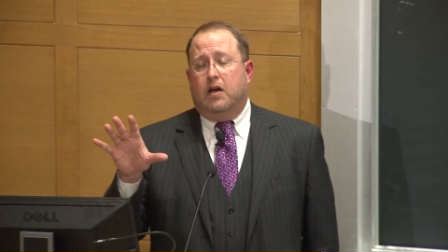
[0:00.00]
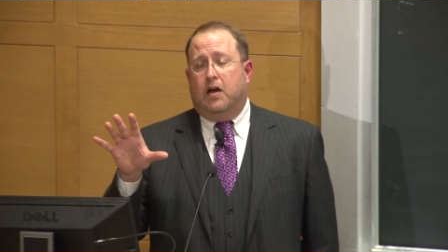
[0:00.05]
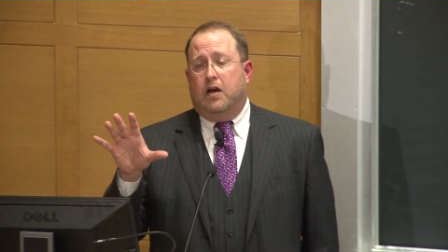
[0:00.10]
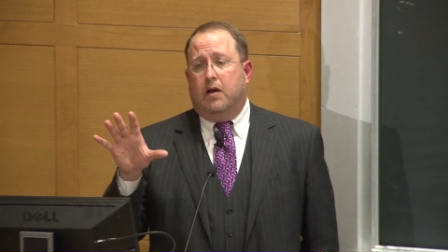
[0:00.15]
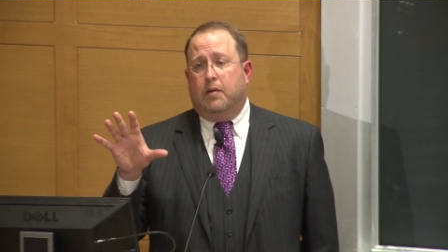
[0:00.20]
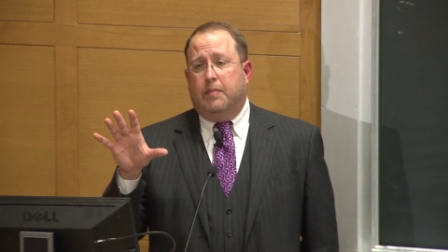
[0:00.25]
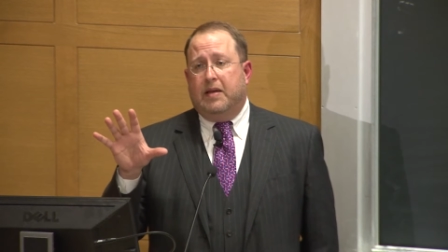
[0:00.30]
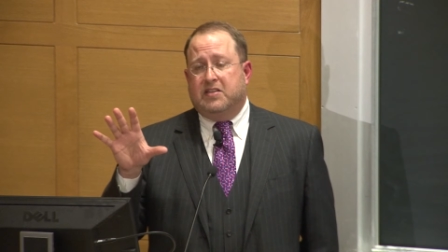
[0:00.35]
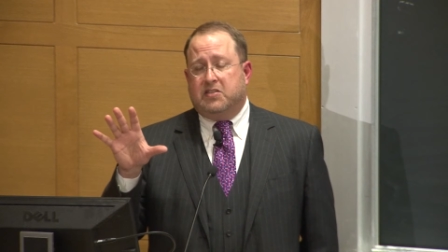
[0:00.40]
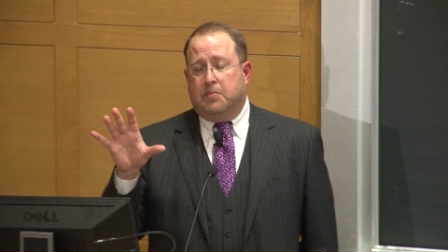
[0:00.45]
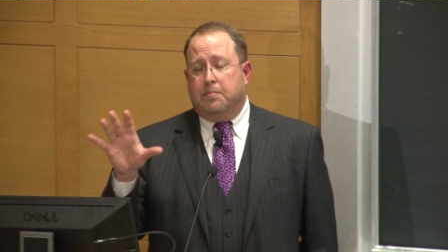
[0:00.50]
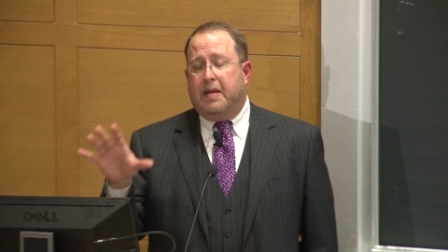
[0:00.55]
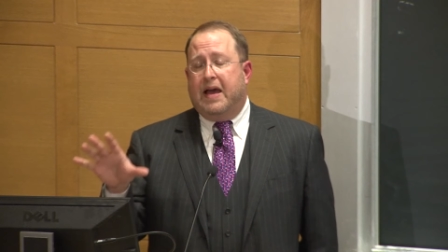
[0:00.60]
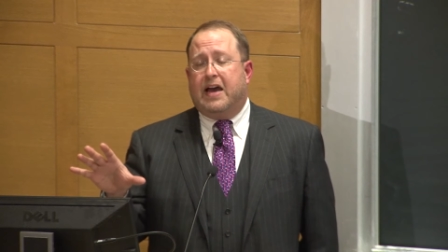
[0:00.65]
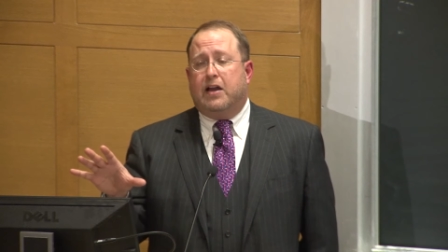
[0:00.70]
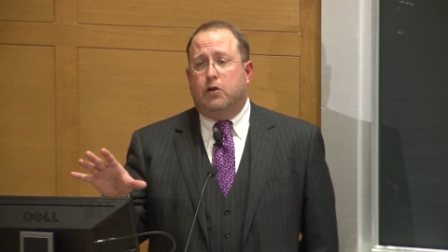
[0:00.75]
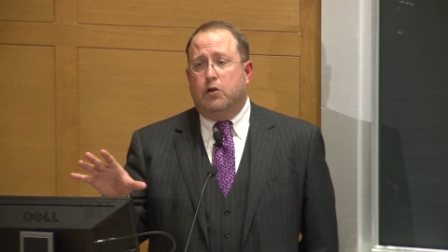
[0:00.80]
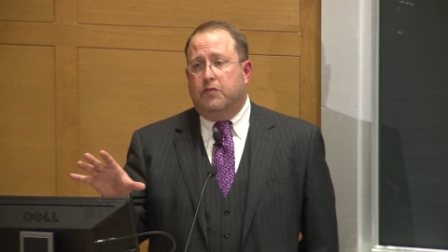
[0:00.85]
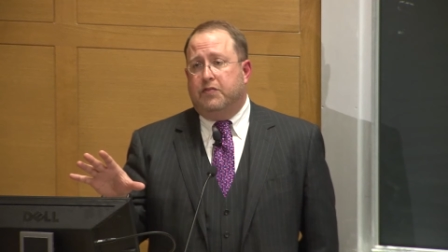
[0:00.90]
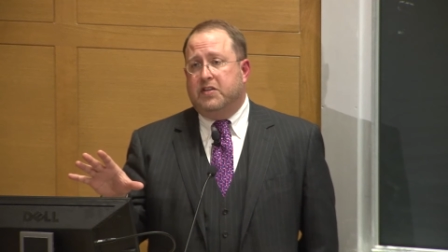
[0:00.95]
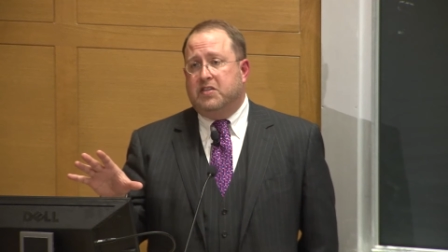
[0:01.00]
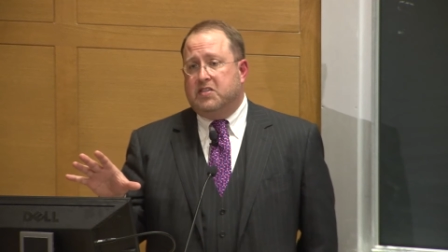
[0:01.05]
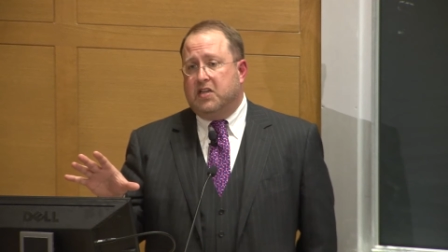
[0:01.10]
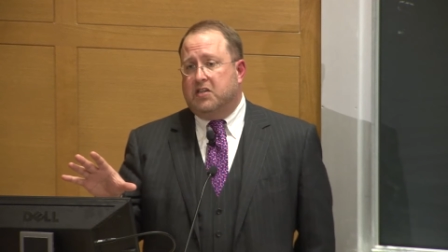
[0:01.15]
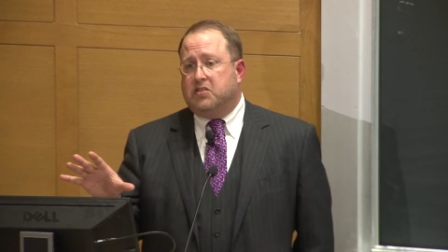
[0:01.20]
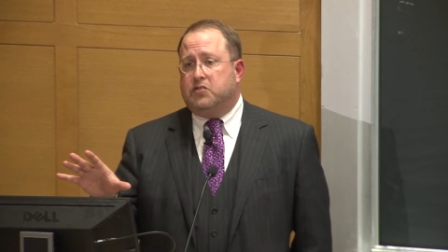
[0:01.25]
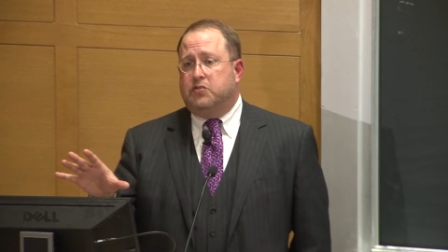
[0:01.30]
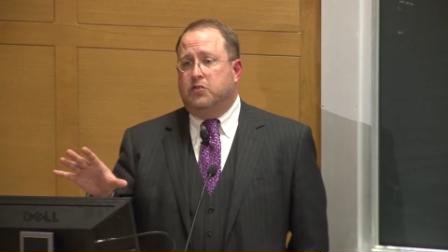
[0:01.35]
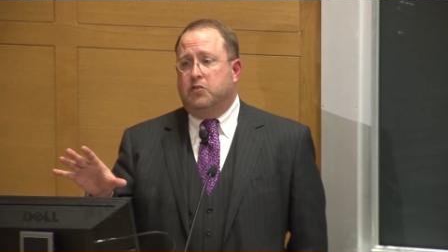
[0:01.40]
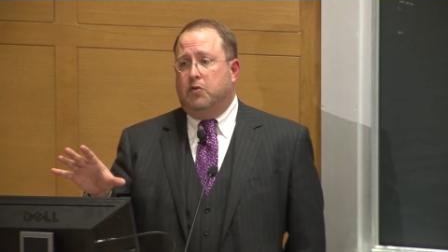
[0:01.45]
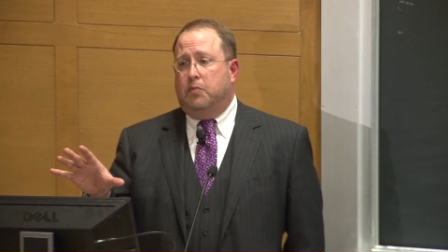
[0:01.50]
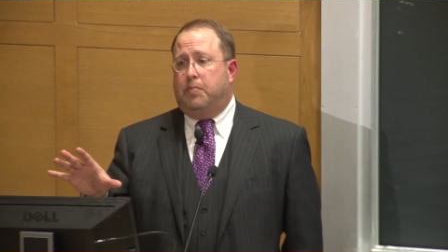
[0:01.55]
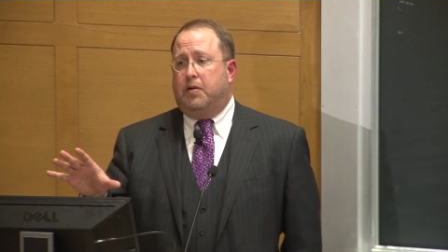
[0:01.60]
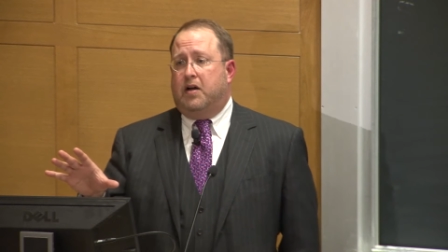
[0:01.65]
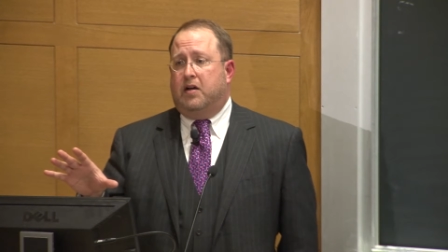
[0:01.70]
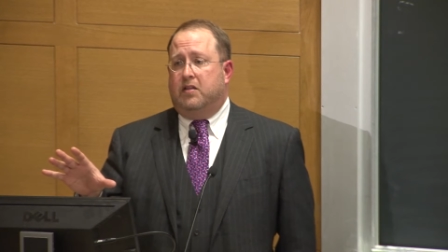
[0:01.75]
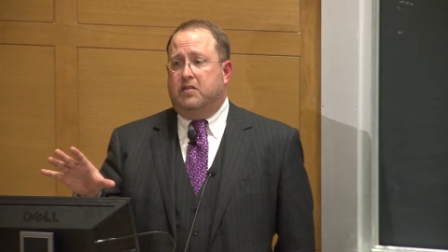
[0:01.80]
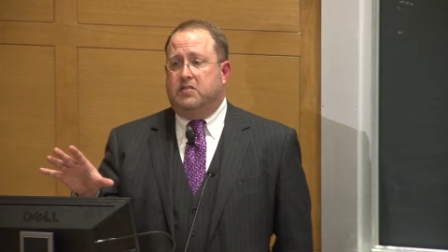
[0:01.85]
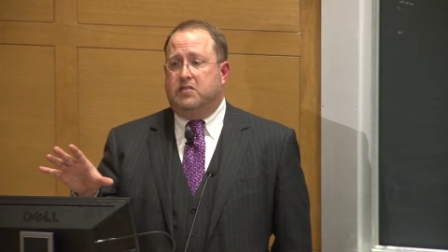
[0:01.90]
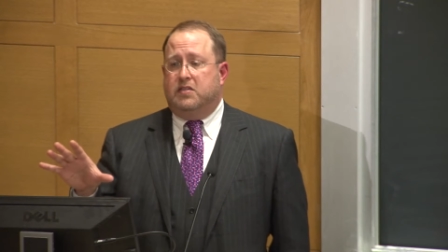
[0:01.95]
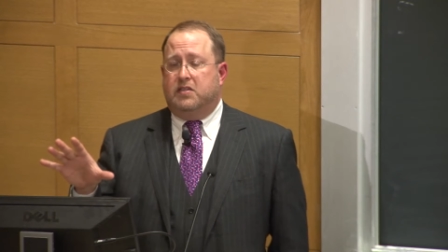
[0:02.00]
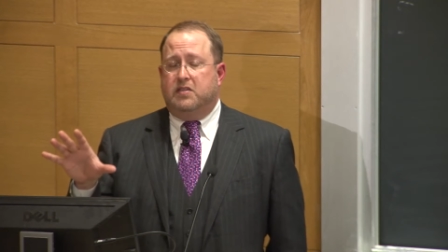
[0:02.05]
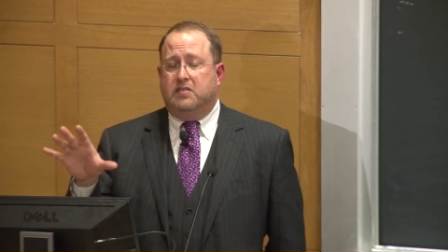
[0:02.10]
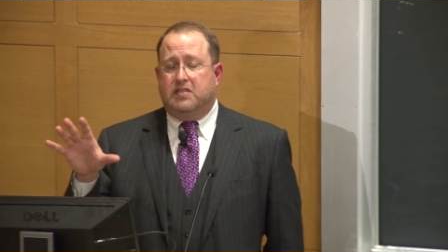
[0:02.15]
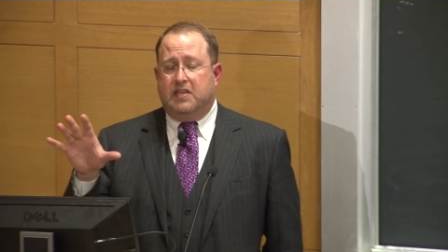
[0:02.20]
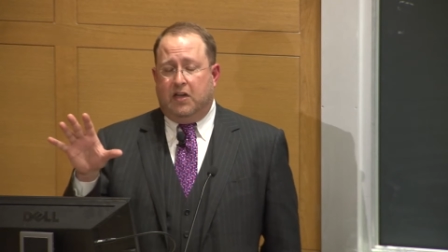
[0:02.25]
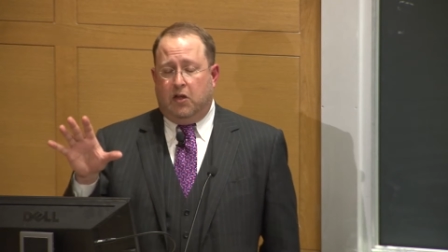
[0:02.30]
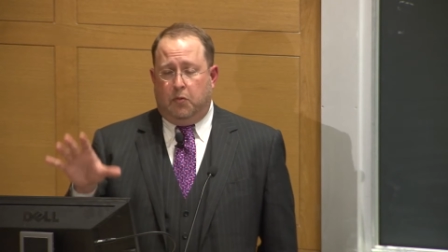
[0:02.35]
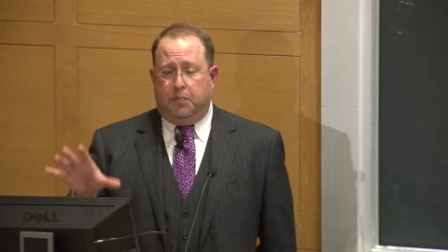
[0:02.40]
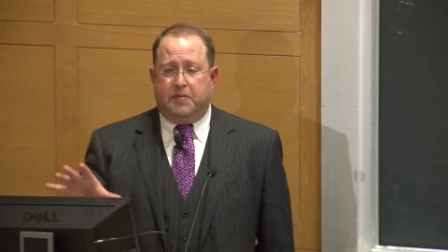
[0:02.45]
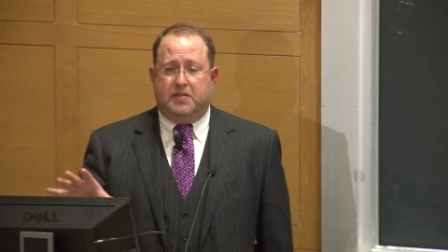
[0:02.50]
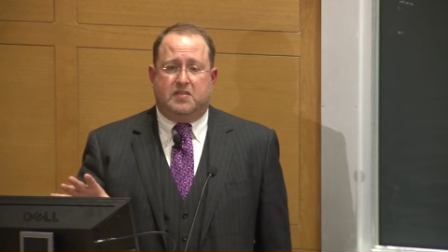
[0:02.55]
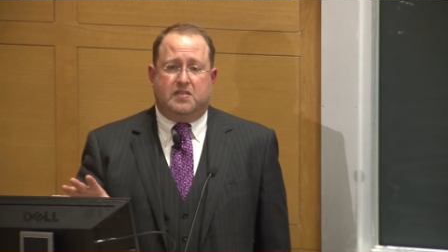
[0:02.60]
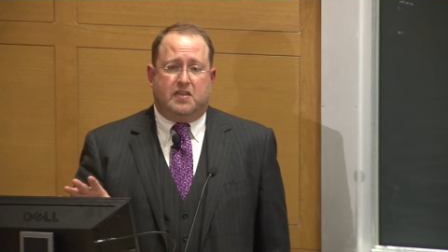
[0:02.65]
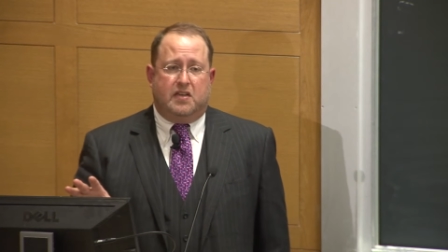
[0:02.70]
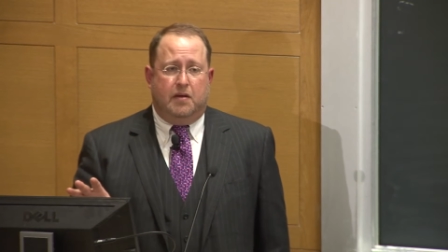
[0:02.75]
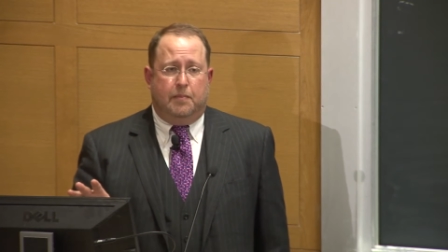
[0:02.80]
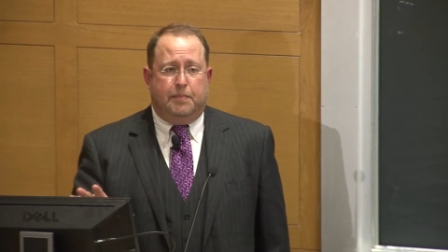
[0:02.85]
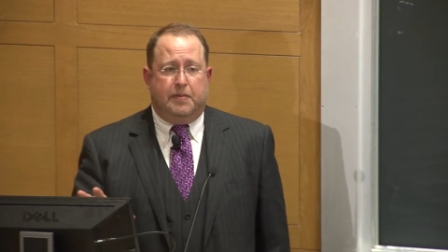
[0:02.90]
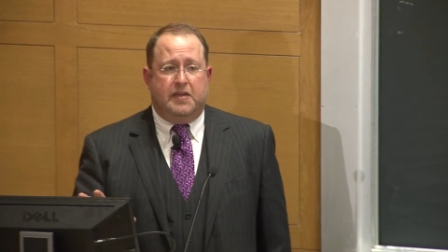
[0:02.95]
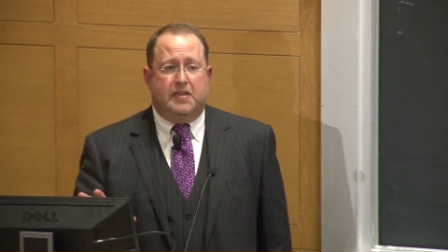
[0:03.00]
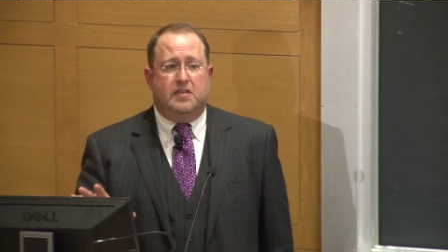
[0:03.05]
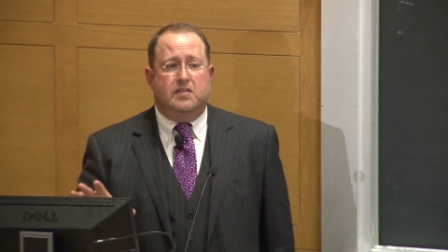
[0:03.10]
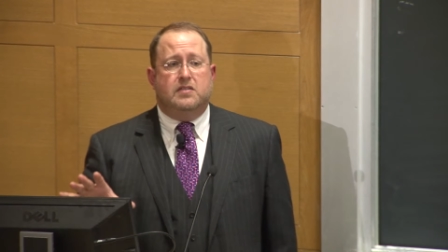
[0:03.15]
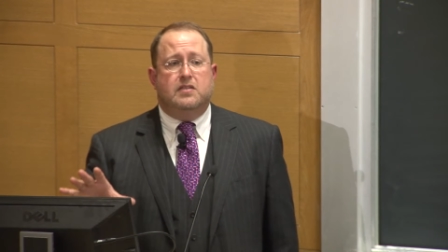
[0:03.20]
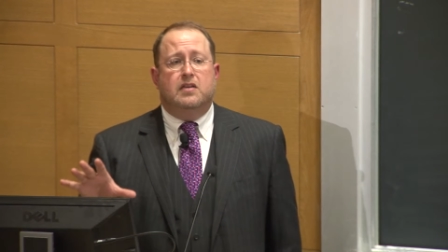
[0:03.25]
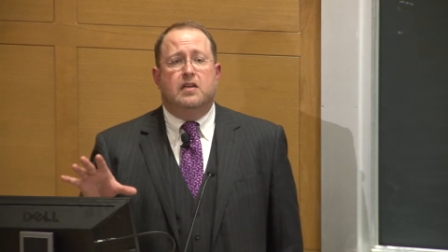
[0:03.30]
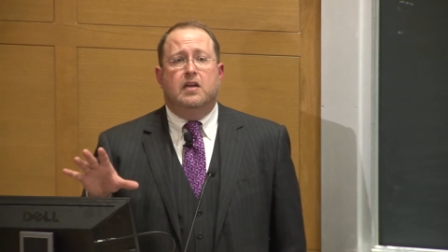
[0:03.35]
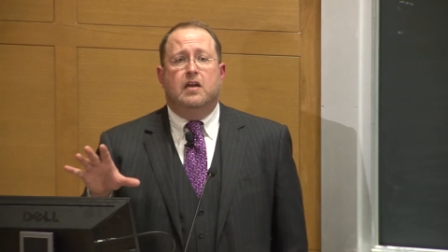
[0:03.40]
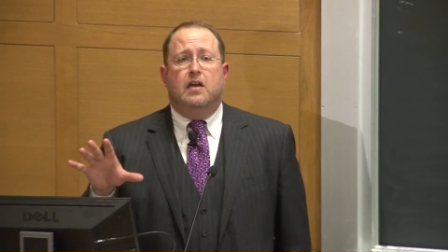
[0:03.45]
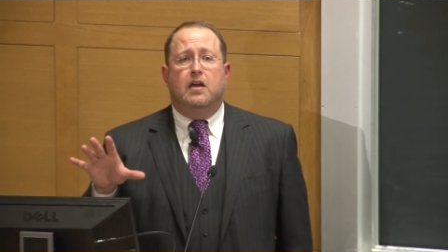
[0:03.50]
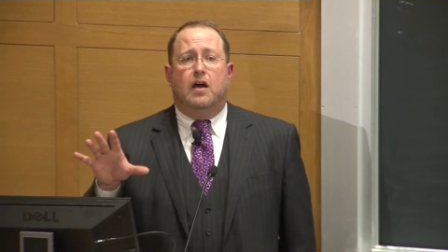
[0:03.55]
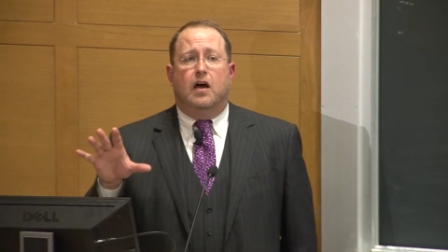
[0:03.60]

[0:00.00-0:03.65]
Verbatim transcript: um, as a matter of industrial policy to help its companies,